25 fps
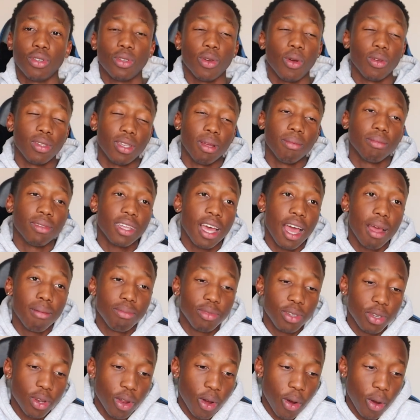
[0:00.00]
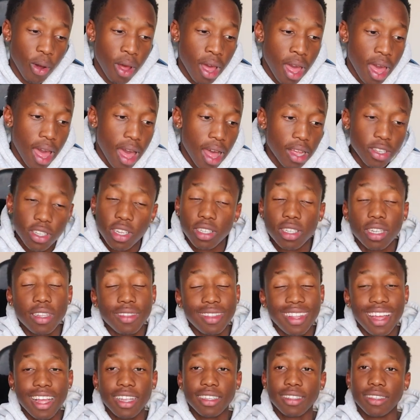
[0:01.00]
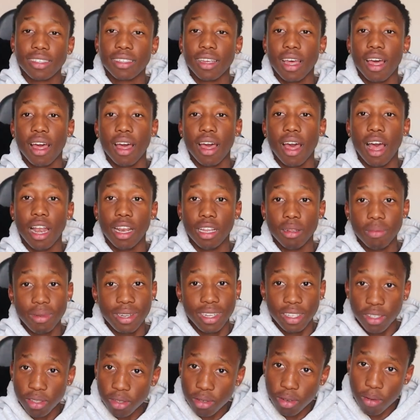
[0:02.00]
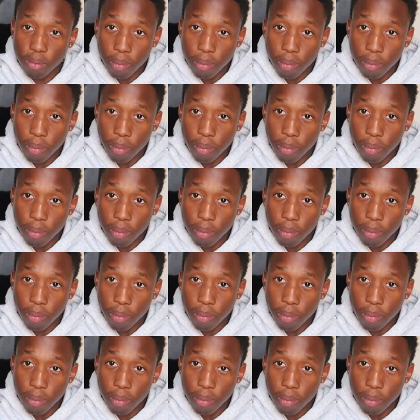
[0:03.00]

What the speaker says: So sometimes, you know, certain things are a little bit easy